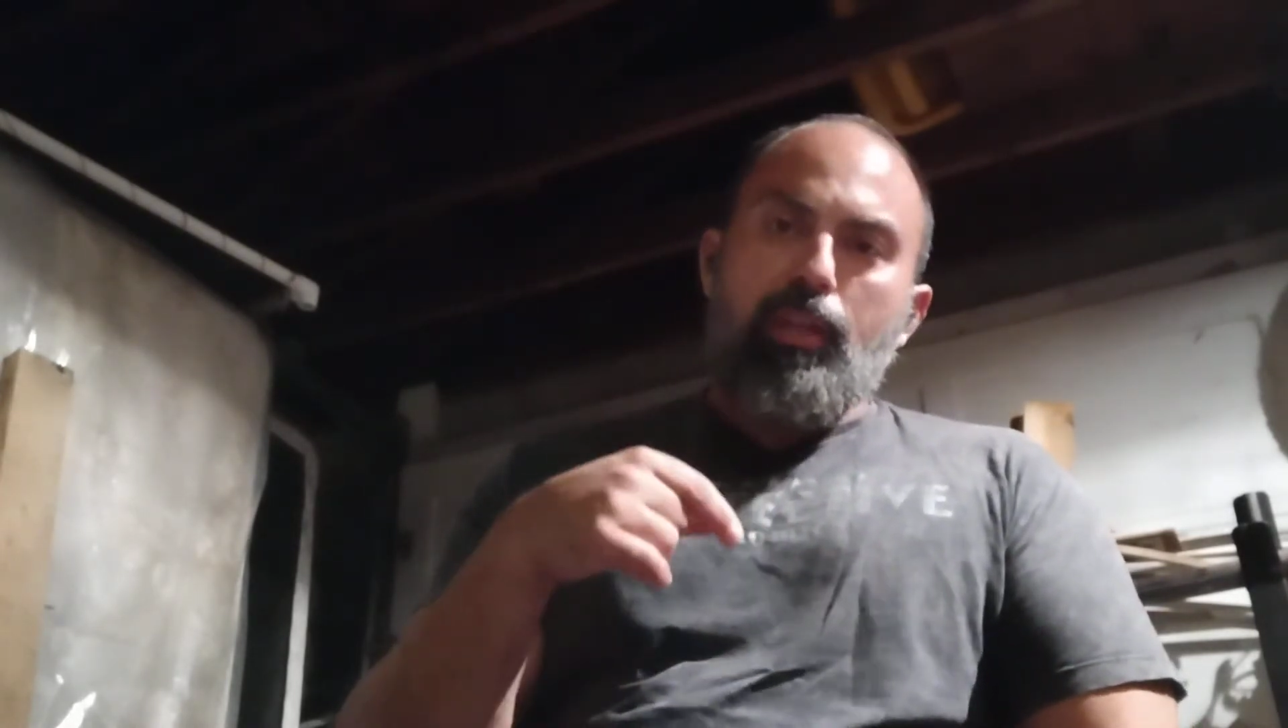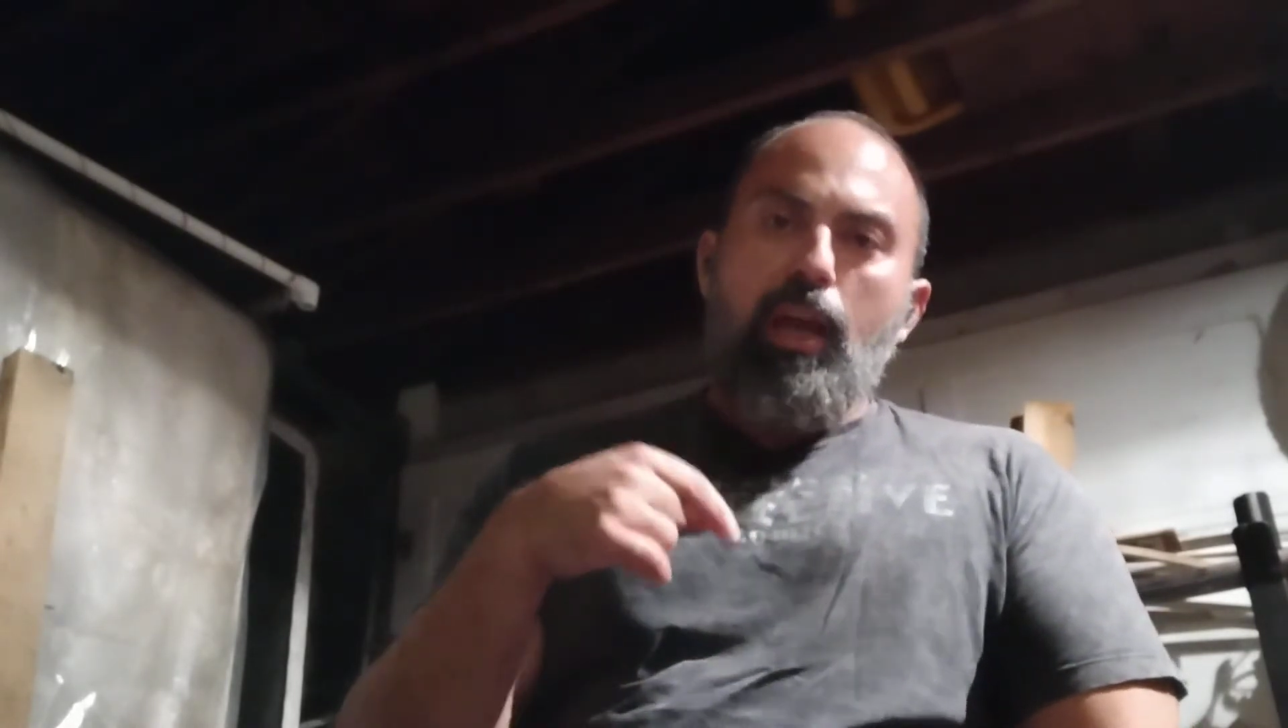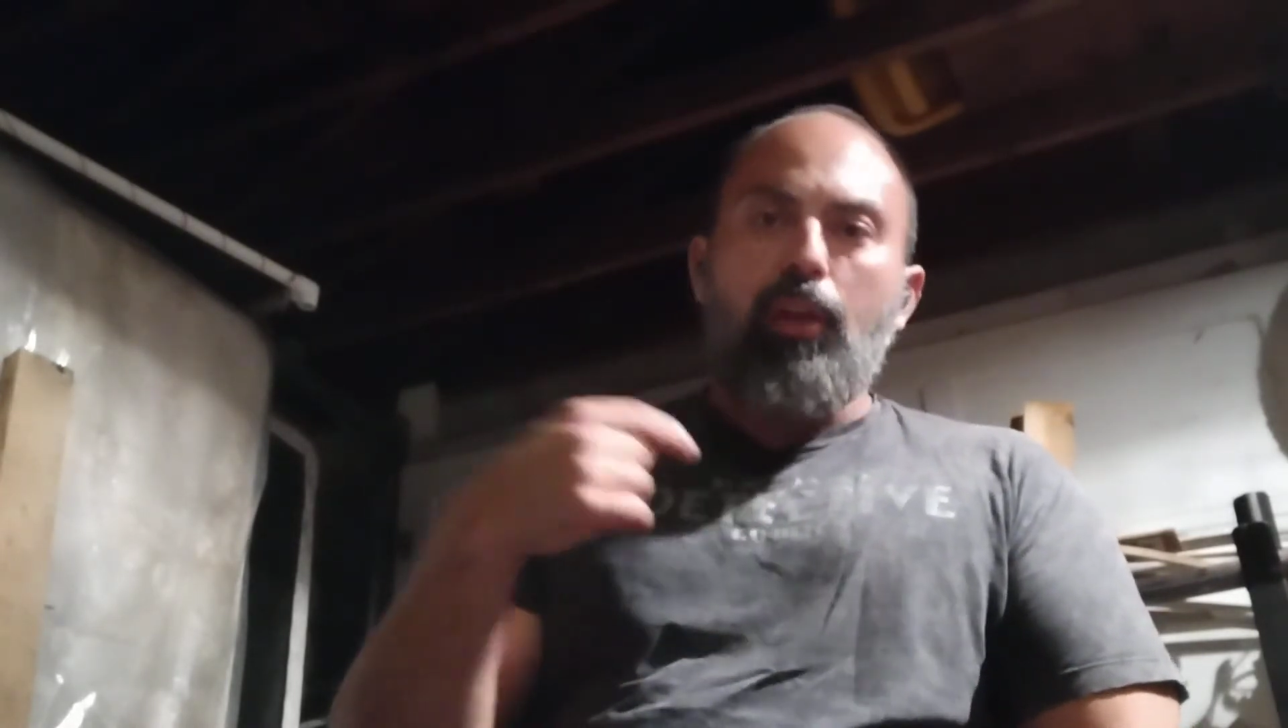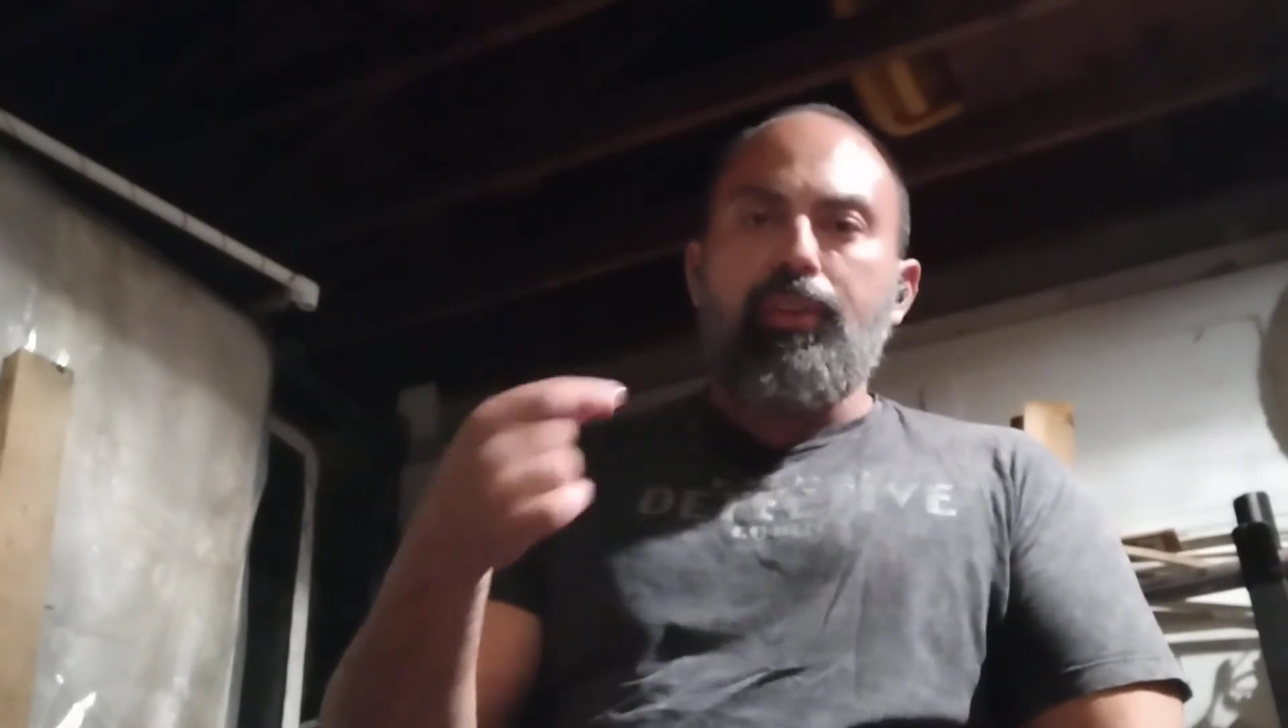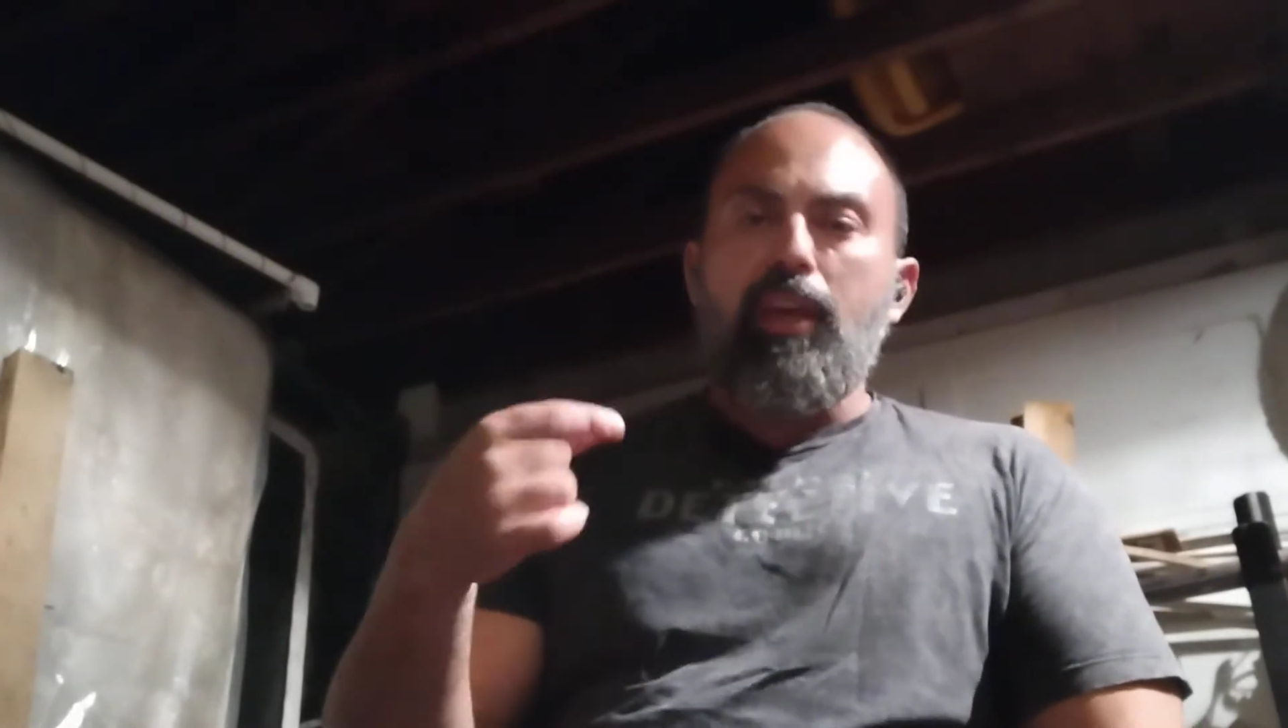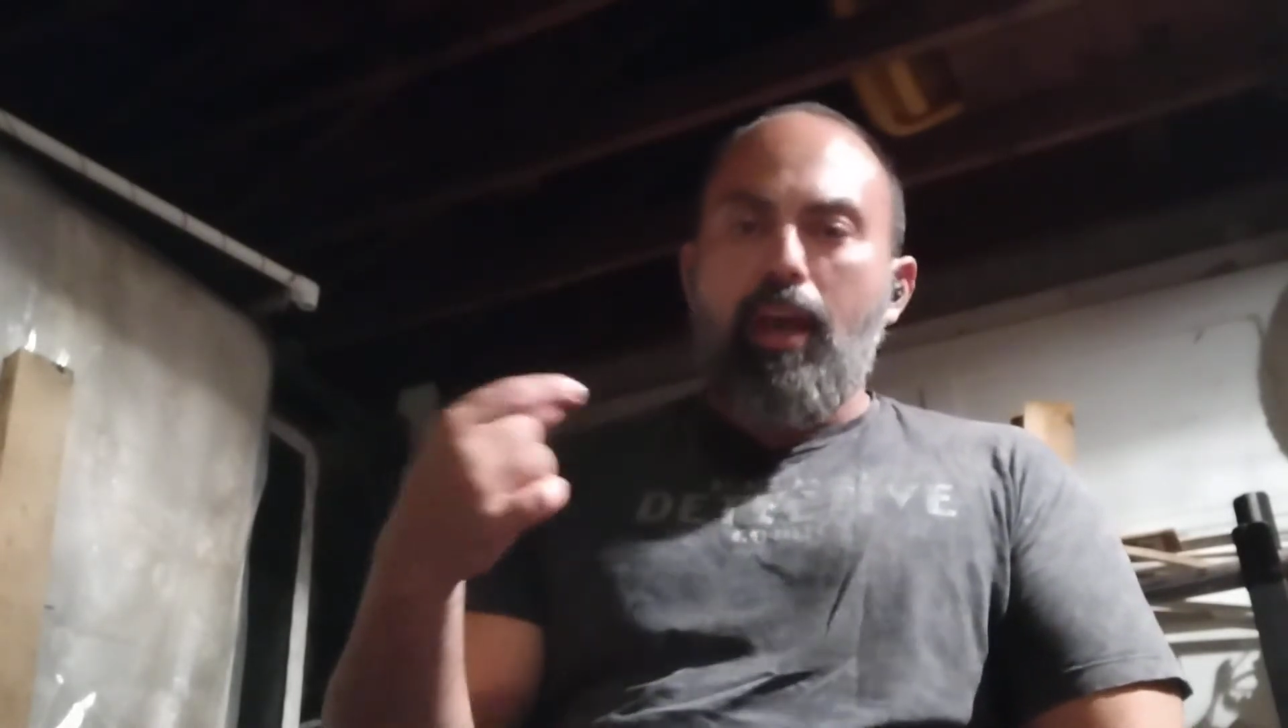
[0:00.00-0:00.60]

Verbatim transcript: healthy